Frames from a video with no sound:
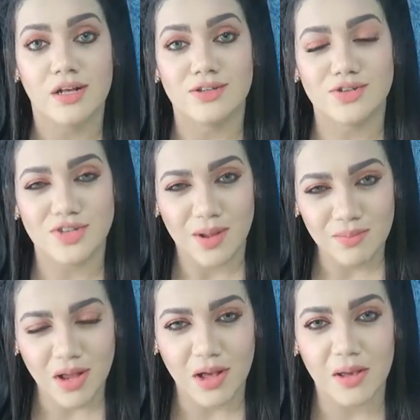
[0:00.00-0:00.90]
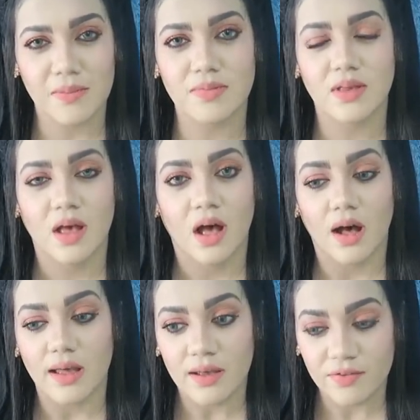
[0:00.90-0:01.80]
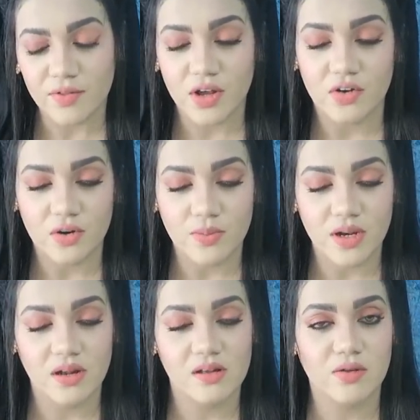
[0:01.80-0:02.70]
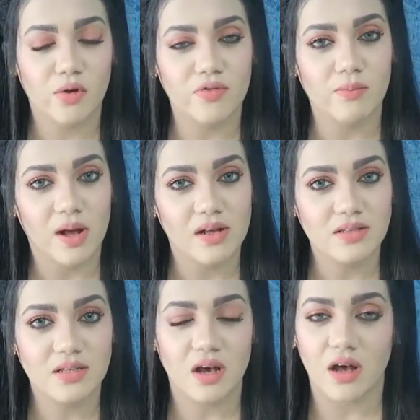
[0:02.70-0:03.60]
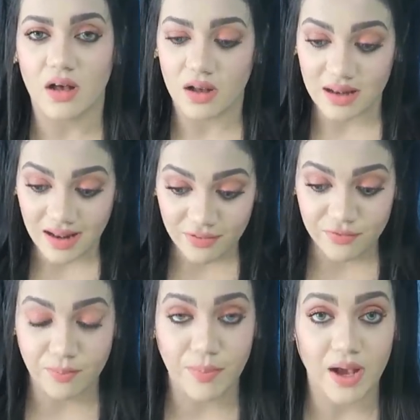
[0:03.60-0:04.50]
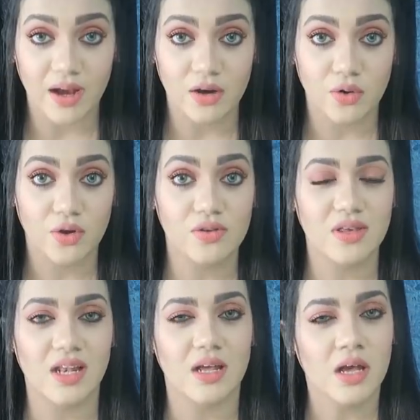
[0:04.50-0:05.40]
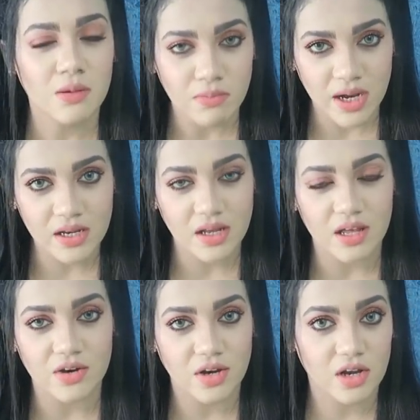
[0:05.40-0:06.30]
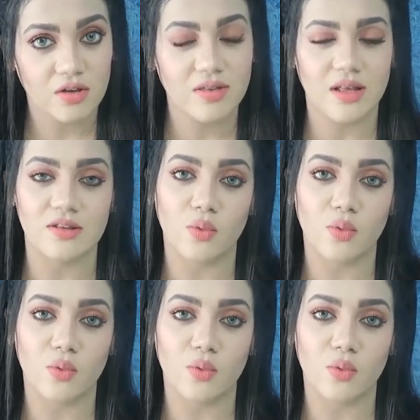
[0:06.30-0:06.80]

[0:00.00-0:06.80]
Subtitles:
So sometimes if the remnants of the mask left behind on your skin, it might irritate your skin.